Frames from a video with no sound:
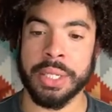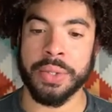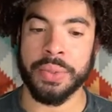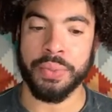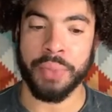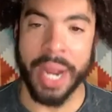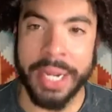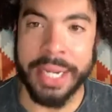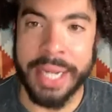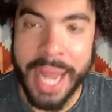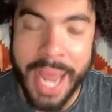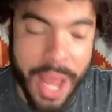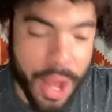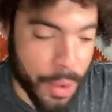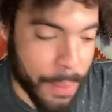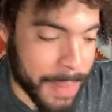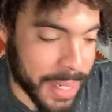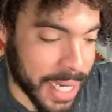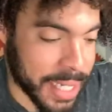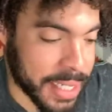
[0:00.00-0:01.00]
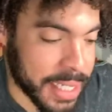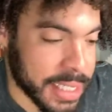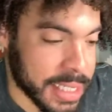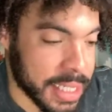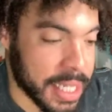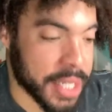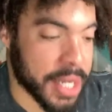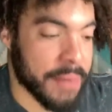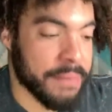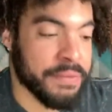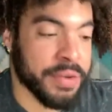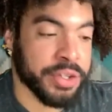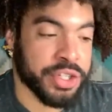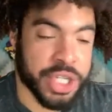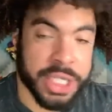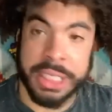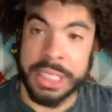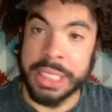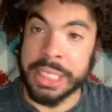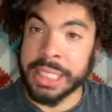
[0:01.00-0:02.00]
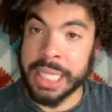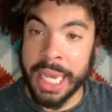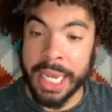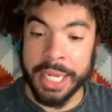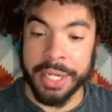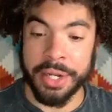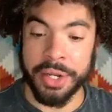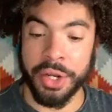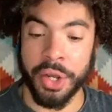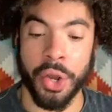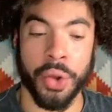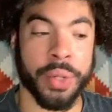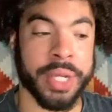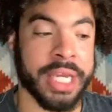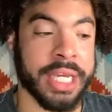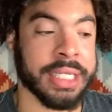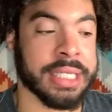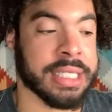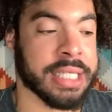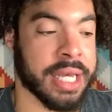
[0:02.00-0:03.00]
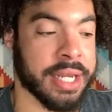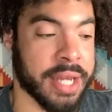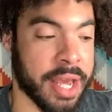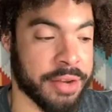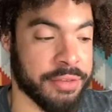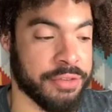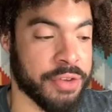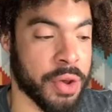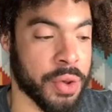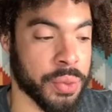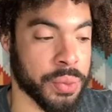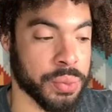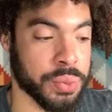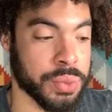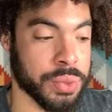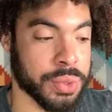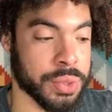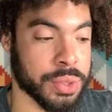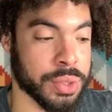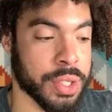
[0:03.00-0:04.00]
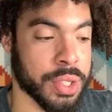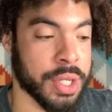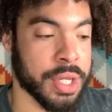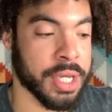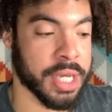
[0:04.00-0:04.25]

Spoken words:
right now, but I need to get up for just a second and go get said headphones